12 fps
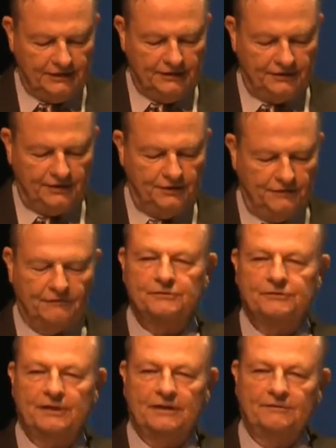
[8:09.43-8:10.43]
at the
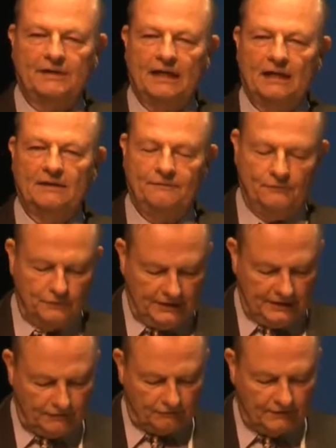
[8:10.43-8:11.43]
University of
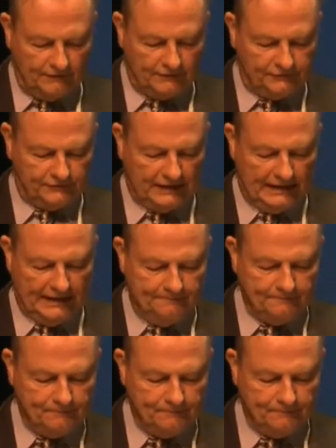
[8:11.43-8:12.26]
California at Riverside,